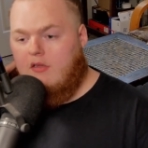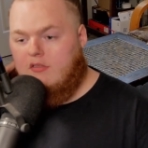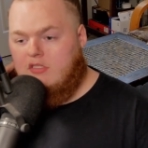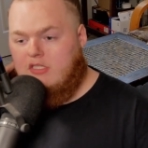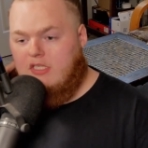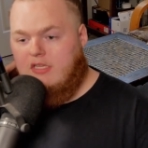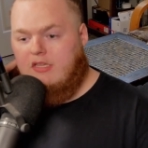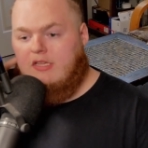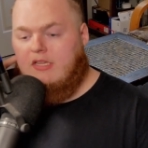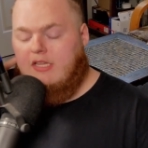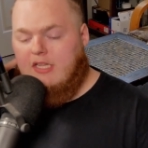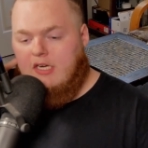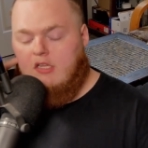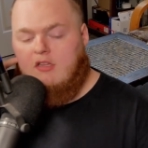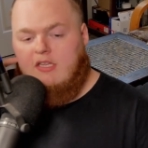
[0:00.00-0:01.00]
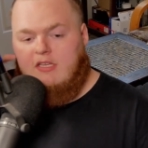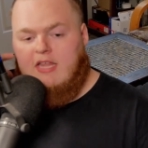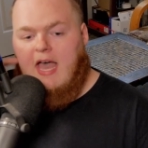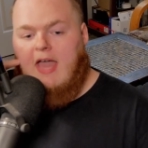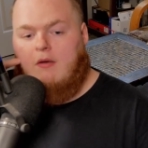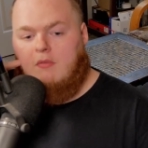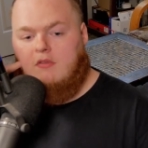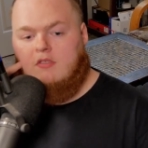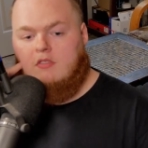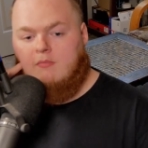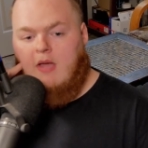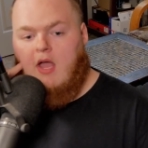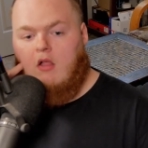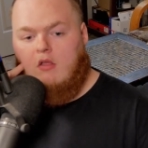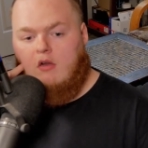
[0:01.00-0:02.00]
she literally died with a
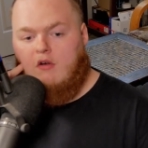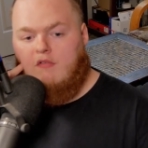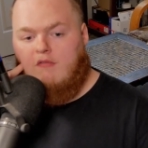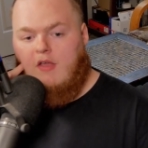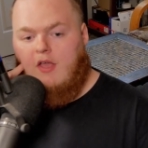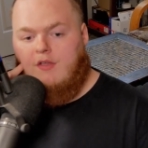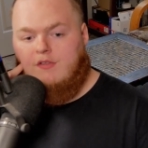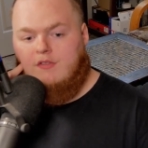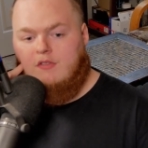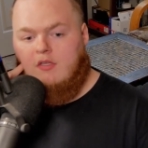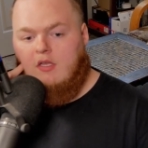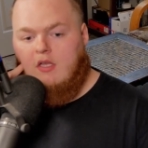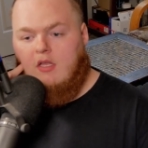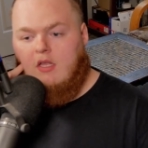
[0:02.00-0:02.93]
smile on her face